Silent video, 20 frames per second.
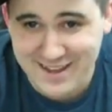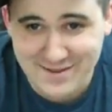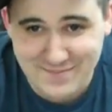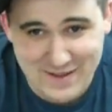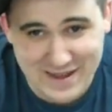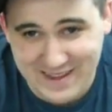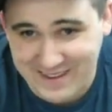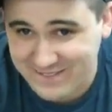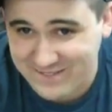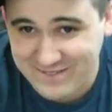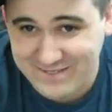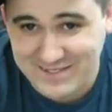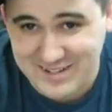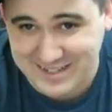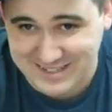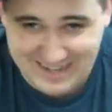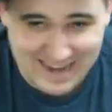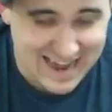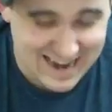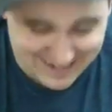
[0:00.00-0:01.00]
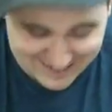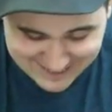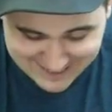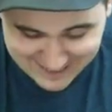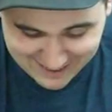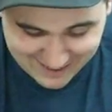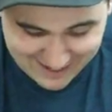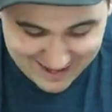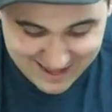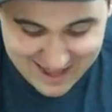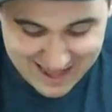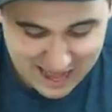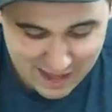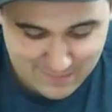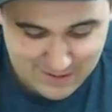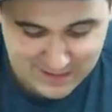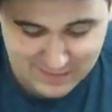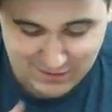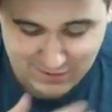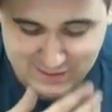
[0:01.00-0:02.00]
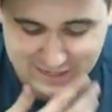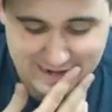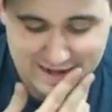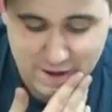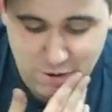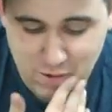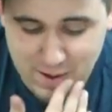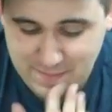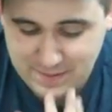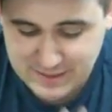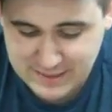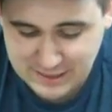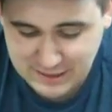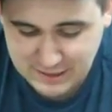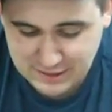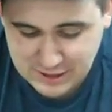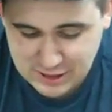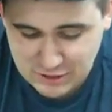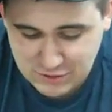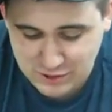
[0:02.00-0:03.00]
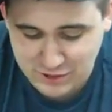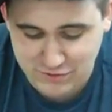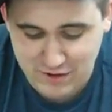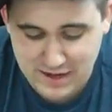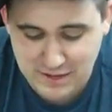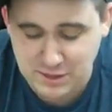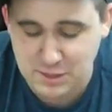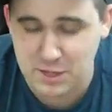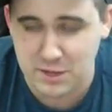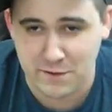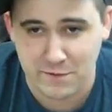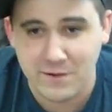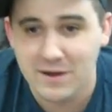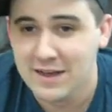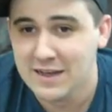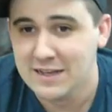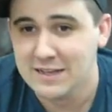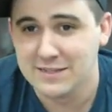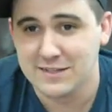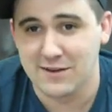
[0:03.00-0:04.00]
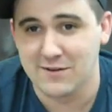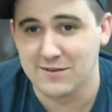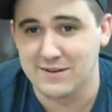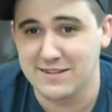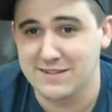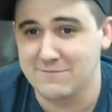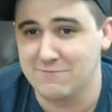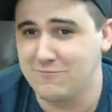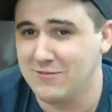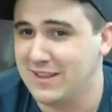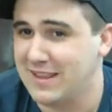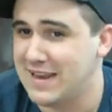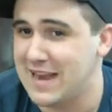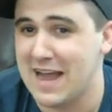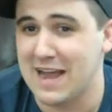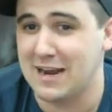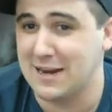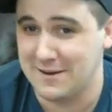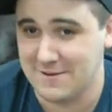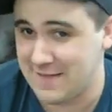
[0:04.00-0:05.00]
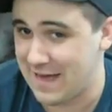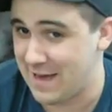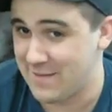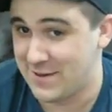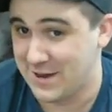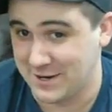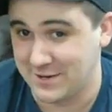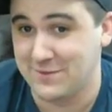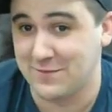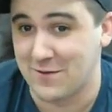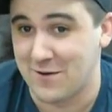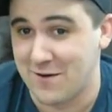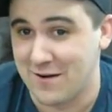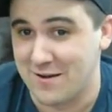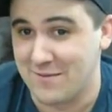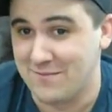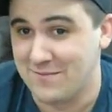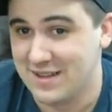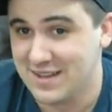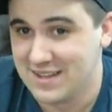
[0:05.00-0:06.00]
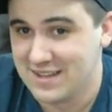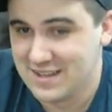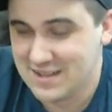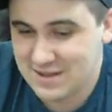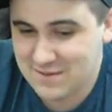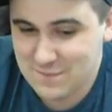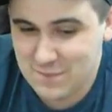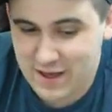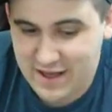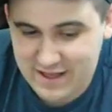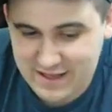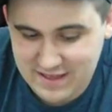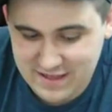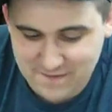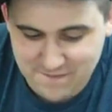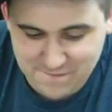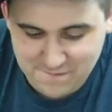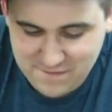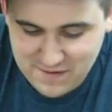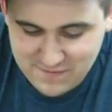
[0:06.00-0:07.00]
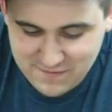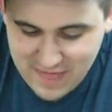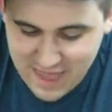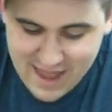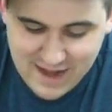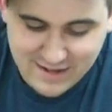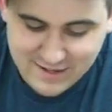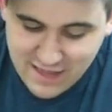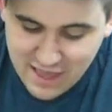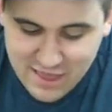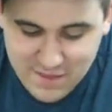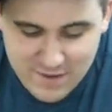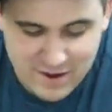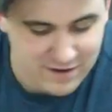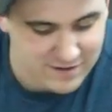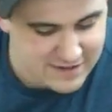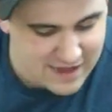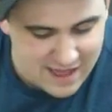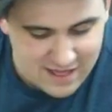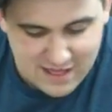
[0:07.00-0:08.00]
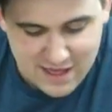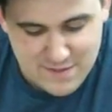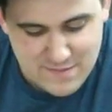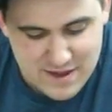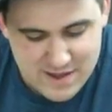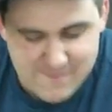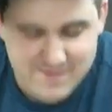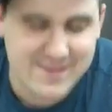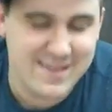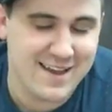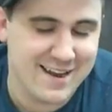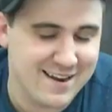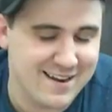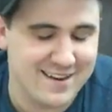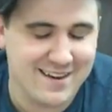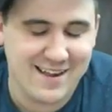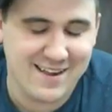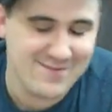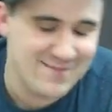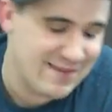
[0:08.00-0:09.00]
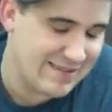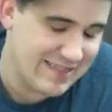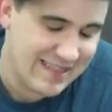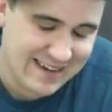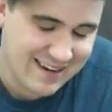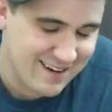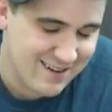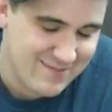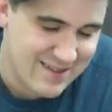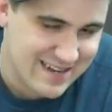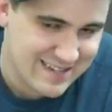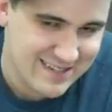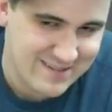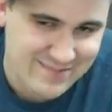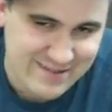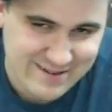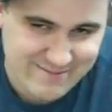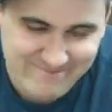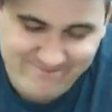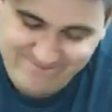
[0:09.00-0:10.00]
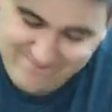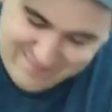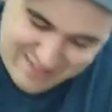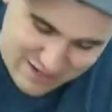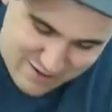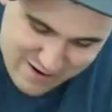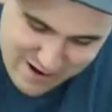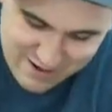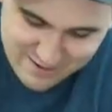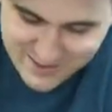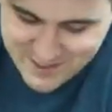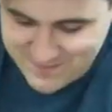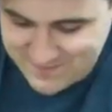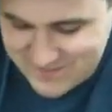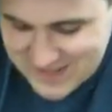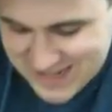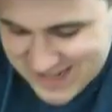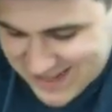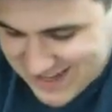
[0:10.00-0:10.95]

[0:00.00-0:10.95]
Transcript: it'd be just kind of silly. I mean, they're sitting at weapon skill two, strength two, so it's really not going to do that much for them. Yeah. But if if they had a slightly better stat line, maybe they could have maybe that could have been something. Who knows?